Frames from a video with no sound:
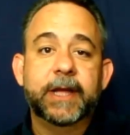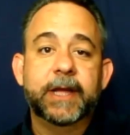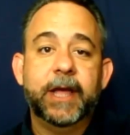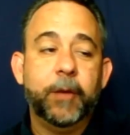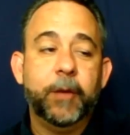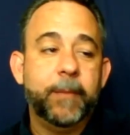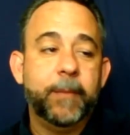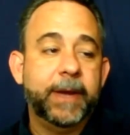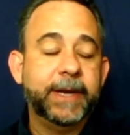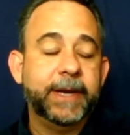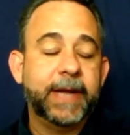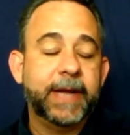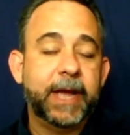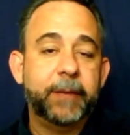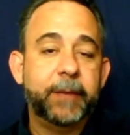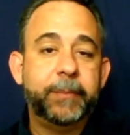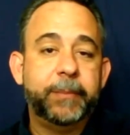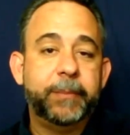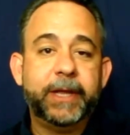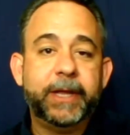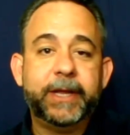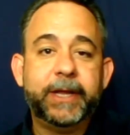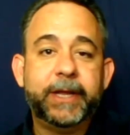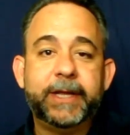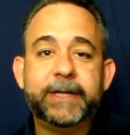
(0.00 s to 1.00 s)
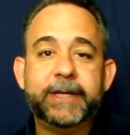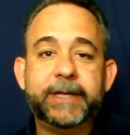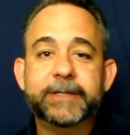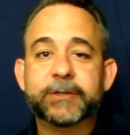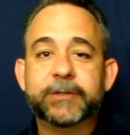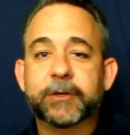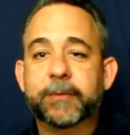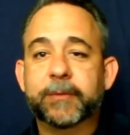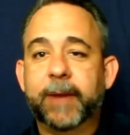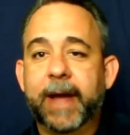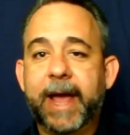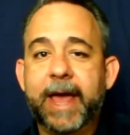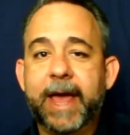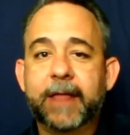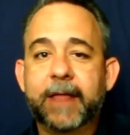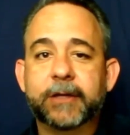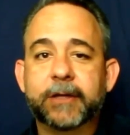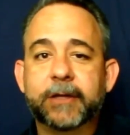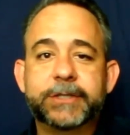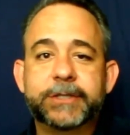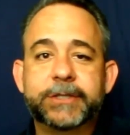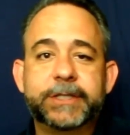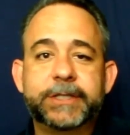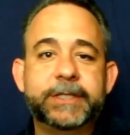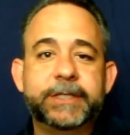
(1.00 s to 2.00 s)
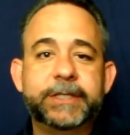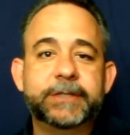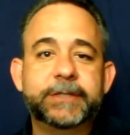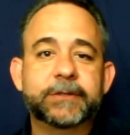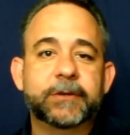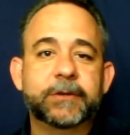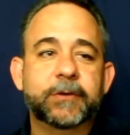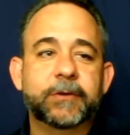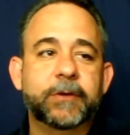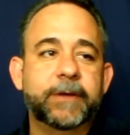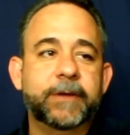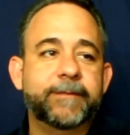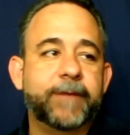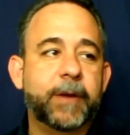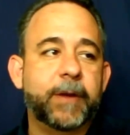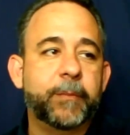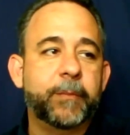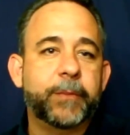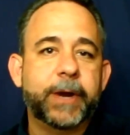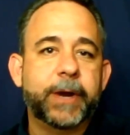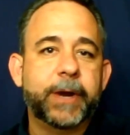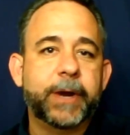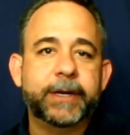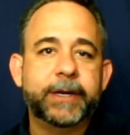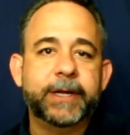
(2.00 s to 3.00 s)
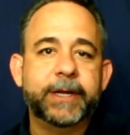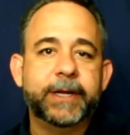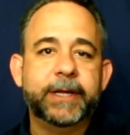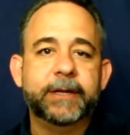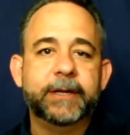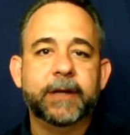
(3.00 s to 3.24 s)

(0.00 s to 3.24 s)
help my diabetes or my allergies, or if I'm pregnant.